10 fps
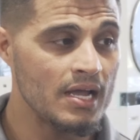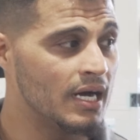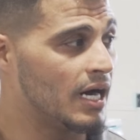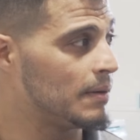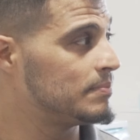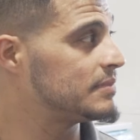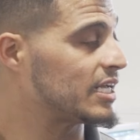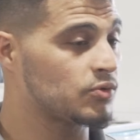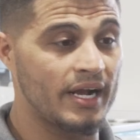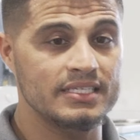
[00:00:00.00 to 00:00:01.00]
Um,
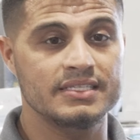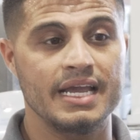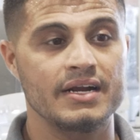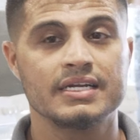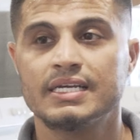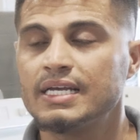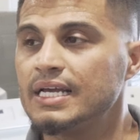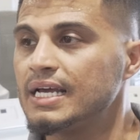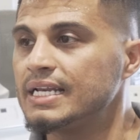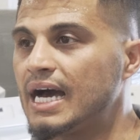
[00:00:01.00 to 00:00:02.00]
that's why it's there.
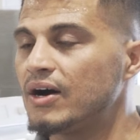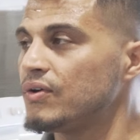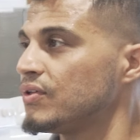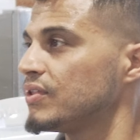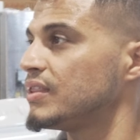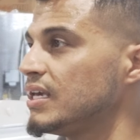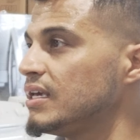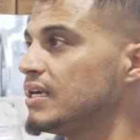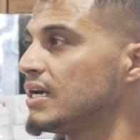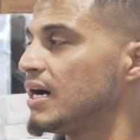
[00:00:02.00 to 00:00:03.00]
Now,
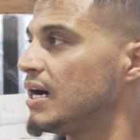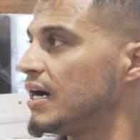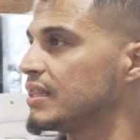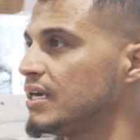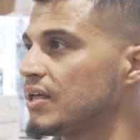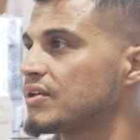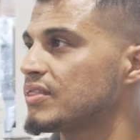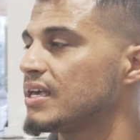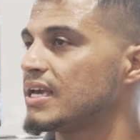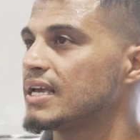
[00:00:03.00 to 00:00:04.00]
the, the other
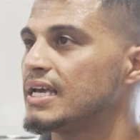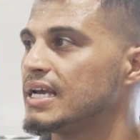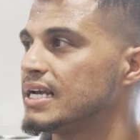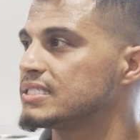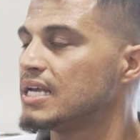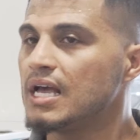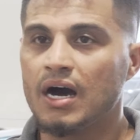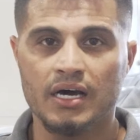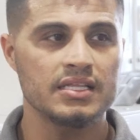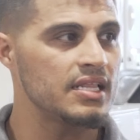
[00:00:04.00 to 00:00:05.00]
thing is,
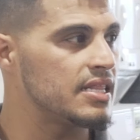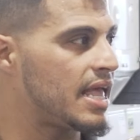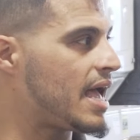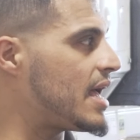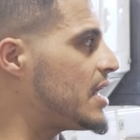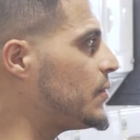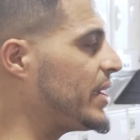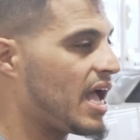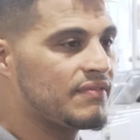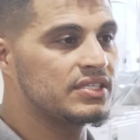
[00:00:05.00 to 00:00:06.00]
other than that,
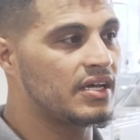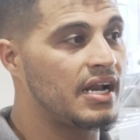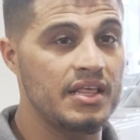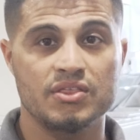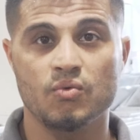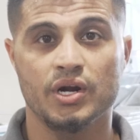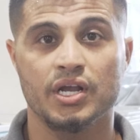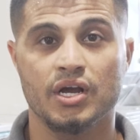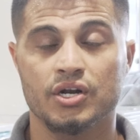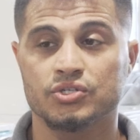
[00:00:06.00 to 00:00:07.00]
we haven't done anything
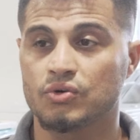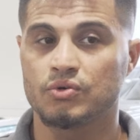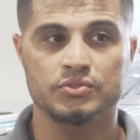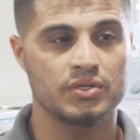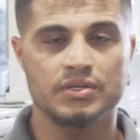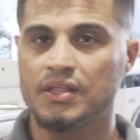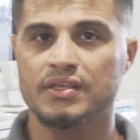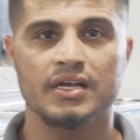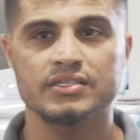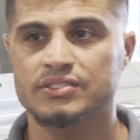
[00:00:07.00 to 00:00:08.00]
working on our showroom. So
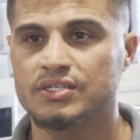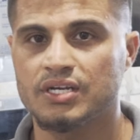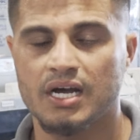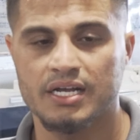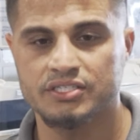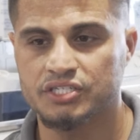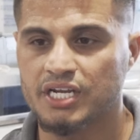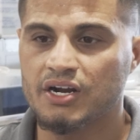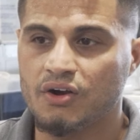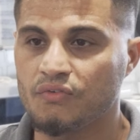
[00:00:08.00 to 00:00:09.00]
nothing else uh, to
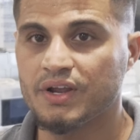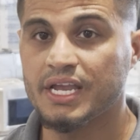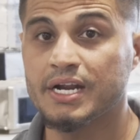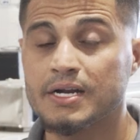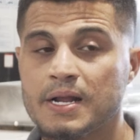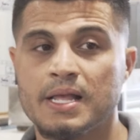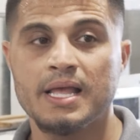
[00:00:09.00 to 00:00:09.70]
share over here.